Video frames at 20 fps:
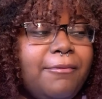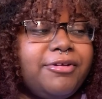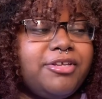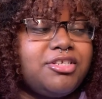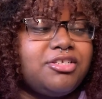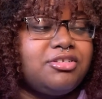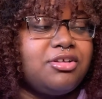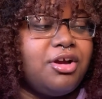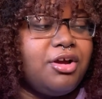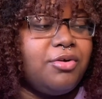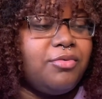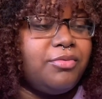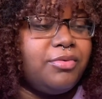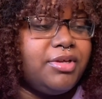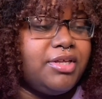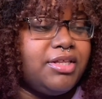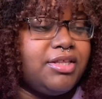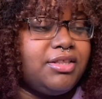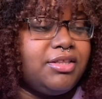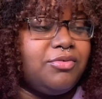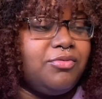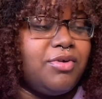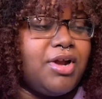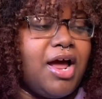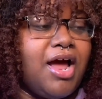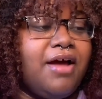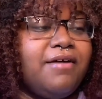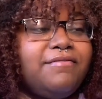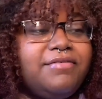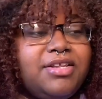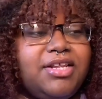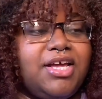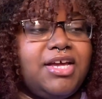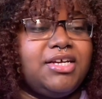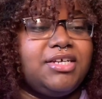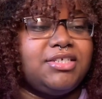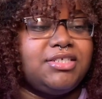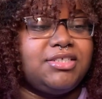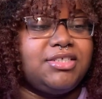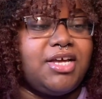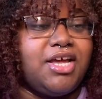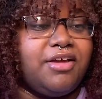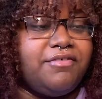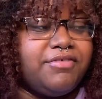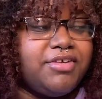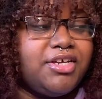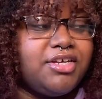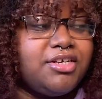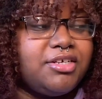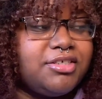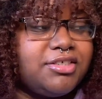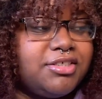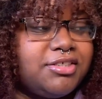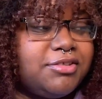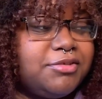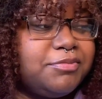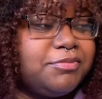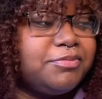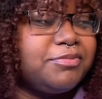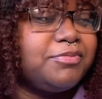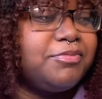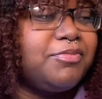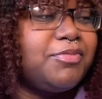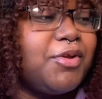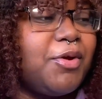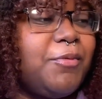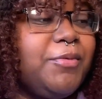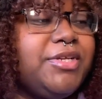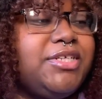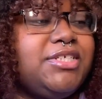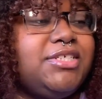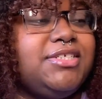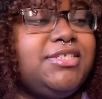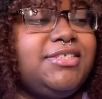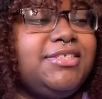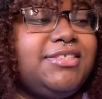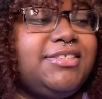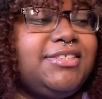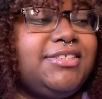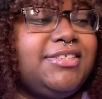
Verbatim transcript: gonna start with what I feel like is the heavy hitters, which is